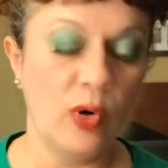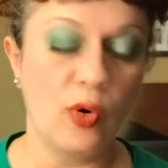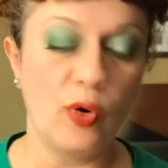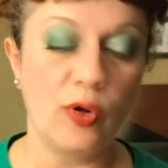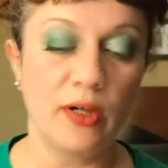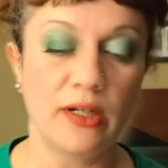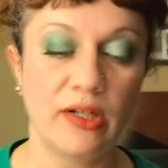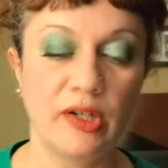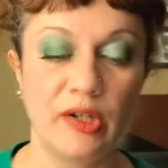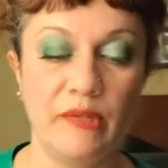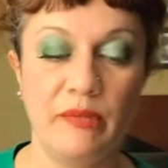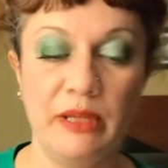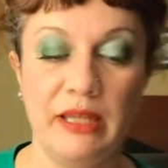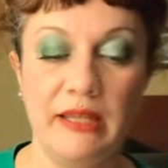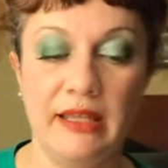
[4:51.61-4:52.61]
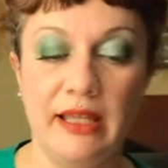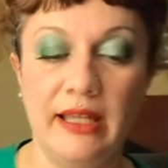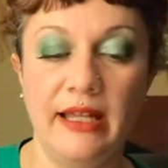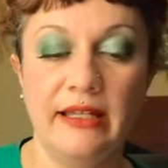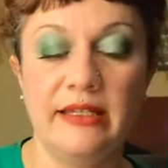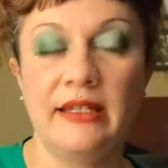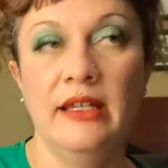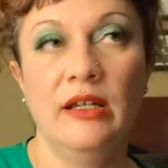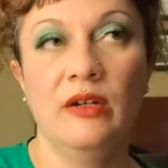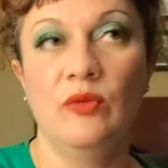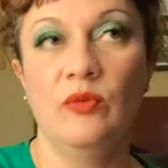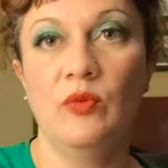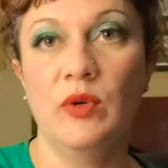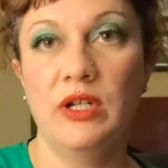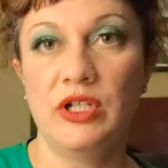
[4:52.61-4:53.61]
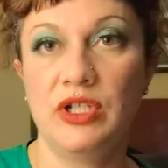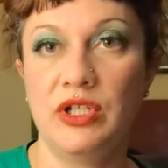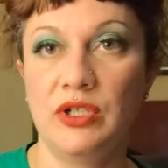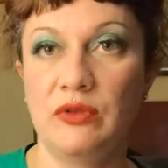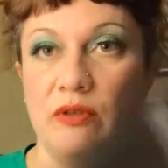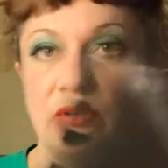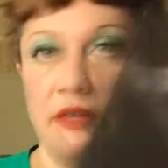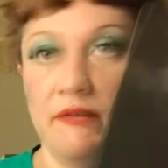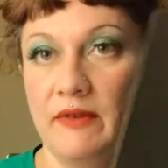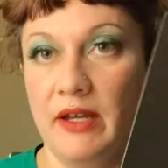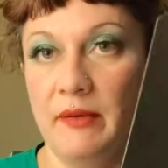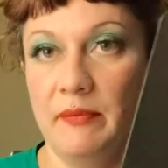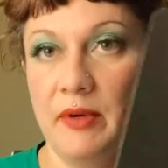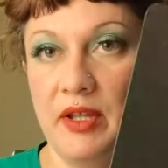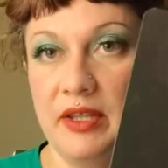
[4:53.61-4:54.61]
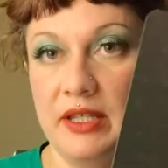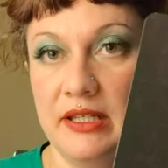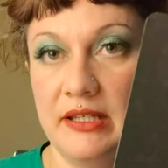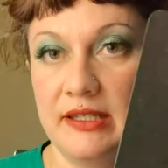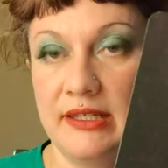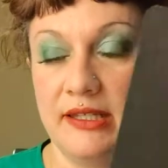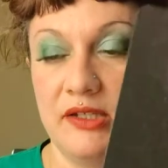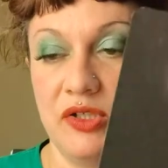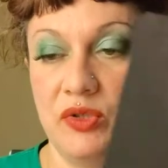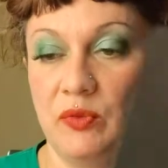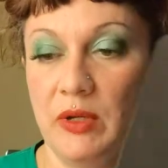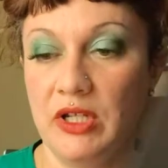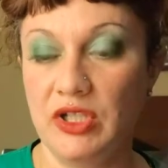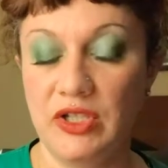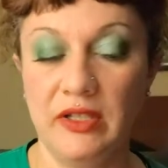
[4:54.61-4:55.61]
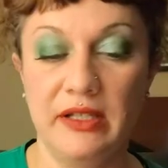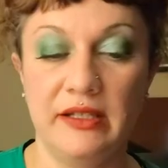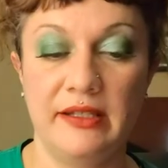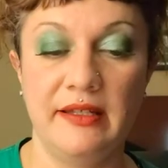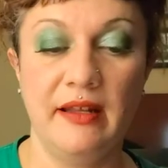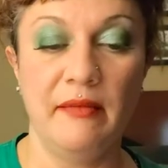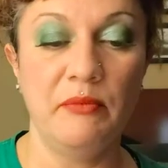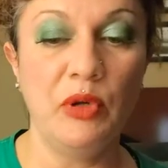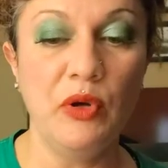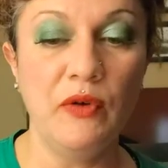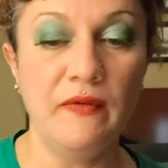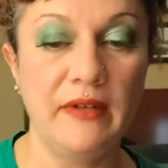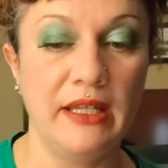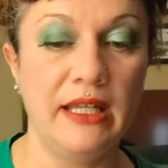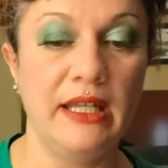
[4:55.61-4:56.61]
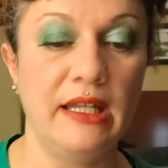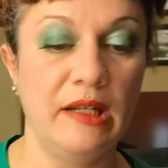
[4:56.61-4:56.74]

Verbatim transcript: or it could be that once you give up on this situation that's not moving